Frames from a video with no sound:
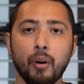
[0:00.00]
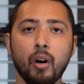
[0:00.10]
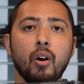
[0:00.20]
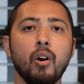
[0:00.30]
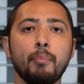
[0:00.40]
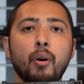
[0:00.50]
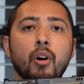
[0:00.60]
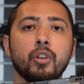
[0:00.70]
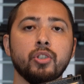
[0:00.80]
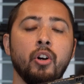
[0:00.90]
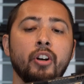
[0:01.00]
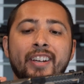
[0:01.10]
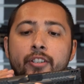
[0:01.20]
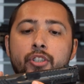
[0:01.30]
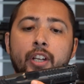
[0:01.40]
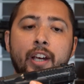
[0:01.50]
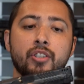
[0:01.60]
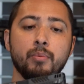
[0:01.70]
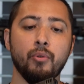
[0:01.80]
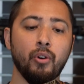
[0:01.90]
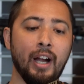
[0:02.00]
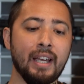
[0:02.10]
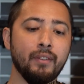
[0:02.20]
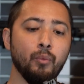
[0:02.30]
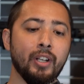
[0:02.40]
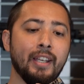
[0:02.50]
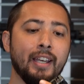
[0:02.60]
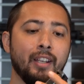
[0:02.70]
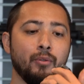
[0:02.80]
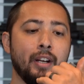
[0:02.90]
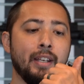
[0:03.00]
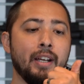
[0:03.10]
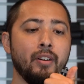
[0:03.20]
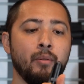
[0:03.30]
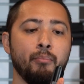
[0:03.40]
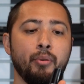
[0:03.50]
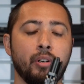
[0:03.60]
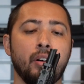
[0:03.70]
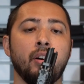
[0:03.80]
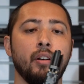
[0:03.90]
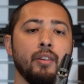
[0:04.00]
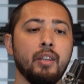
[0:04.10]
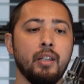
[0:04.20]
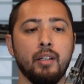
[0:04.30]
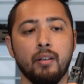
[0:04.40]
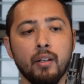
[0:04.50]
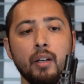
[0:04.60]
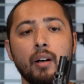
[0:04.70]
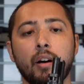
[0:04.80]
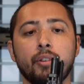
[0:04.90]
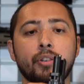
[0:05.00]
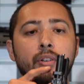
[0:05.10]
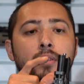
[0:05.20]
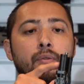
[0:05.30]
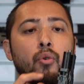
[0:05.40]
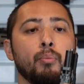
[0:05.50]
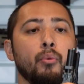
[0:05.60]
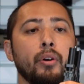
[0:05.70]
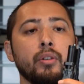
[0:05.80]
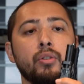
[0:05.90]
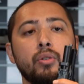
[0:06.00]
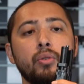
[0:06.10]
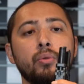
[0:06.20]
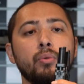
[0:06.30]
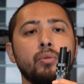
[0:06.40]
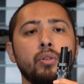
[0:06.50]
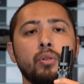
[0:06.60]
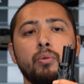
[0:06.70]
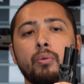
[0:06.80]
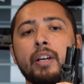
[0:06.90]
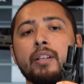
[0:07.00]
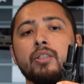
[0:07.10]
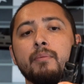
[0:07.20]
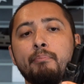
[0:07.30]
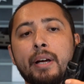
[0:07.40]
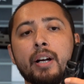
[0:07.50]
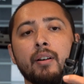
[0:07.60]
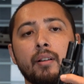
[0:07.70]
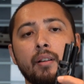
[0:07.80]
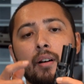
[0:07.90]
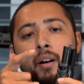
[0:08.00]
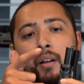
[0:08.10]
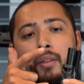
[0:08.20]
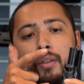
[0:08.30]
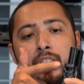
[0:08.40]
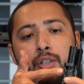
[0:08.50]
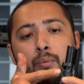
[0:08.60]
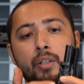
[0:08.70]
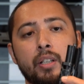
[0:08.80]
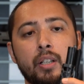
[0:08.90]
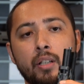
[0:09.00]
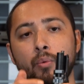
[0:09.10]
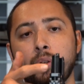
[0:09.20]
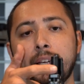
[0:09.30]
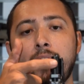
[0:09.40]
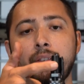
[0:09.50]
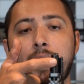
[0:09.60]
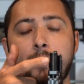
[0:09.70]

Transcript: But all parts are interchangeable. I even went ahead right now and put on the other 4.22 inch barrel on this one here without